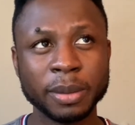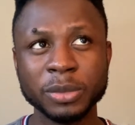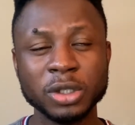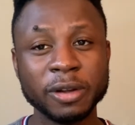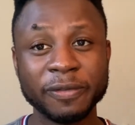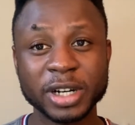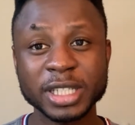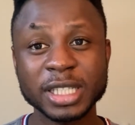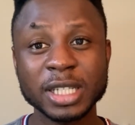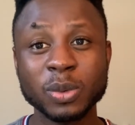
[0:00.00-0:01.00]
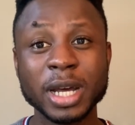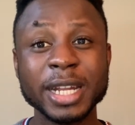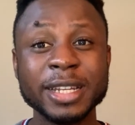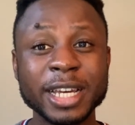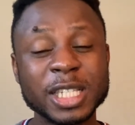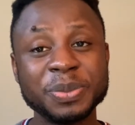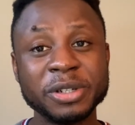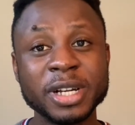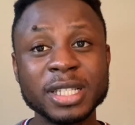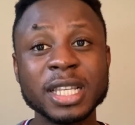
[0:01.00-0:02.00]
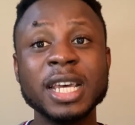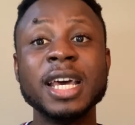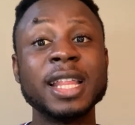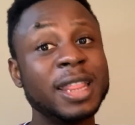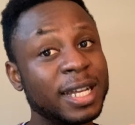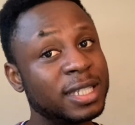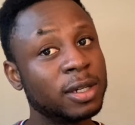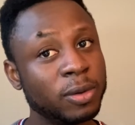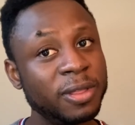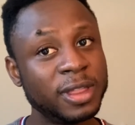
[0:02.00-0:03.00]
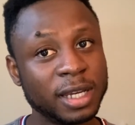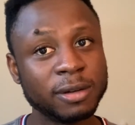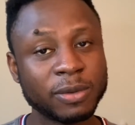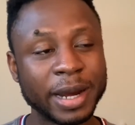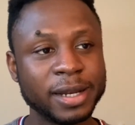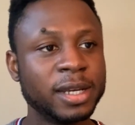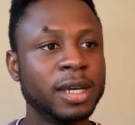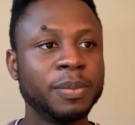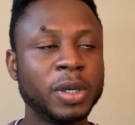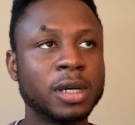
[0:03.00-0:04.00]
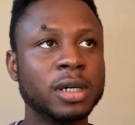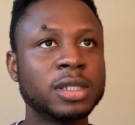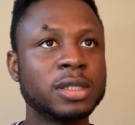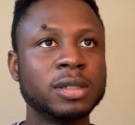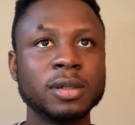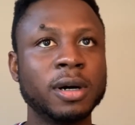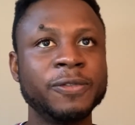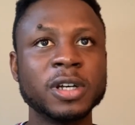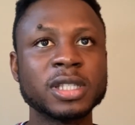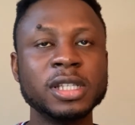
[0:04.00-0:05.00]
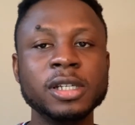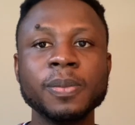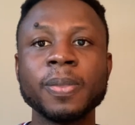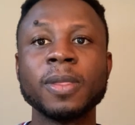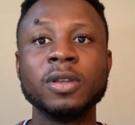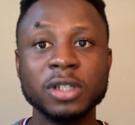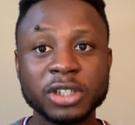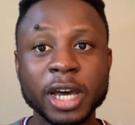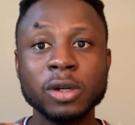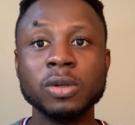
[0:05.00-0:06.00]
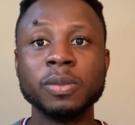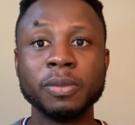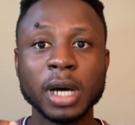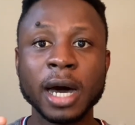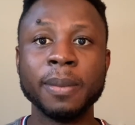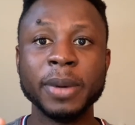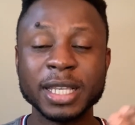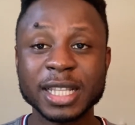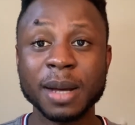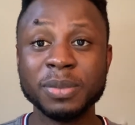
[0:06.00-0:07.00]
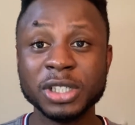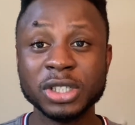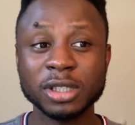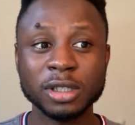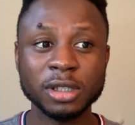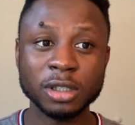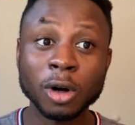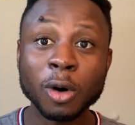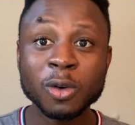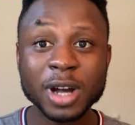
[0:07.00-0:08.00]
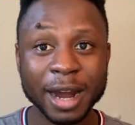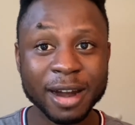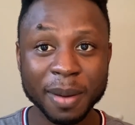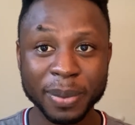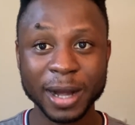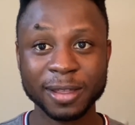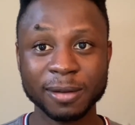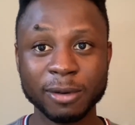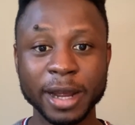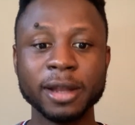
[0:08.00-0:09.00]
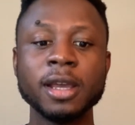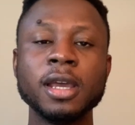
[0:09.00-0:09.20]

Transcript: university without any experience, that's a good thing, right? Because obviously you're trying to establish your own career path, right?